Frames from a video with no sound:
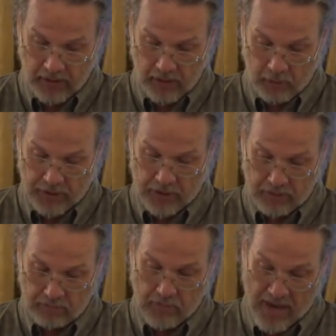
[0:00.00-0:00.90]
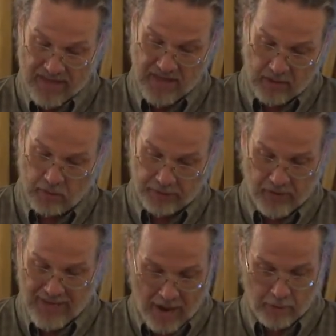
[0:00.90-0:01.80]
which I think was
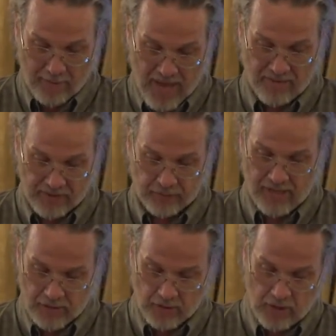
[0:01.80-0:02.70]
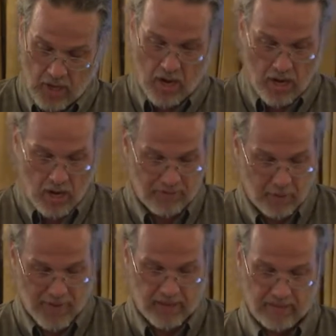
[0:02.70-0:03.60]
the outer manifestation of
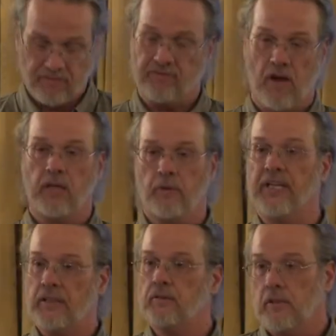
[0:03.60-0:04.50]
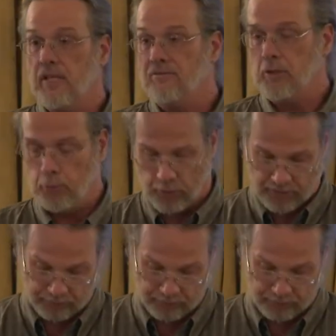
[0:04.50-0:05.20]
humanity following involution.